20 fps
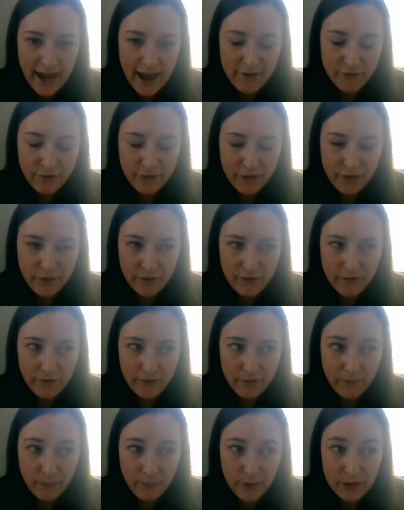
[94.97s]
And
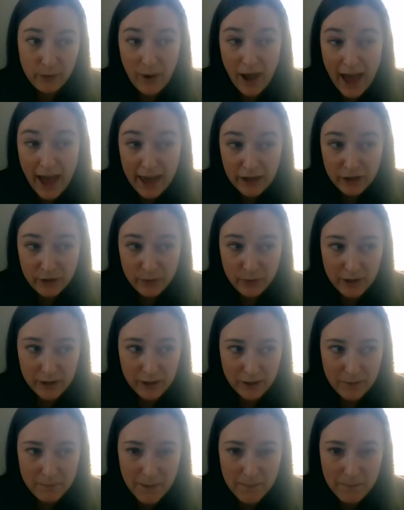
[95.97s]
when you had a new
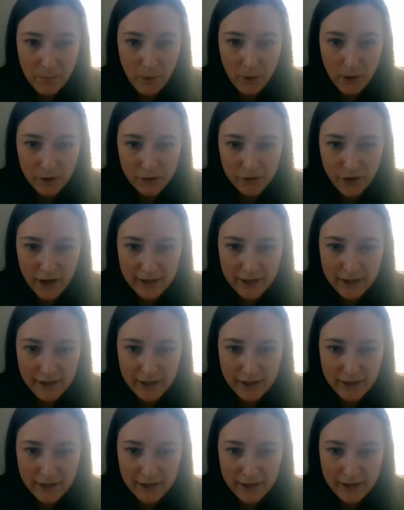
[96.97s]
hire come on board,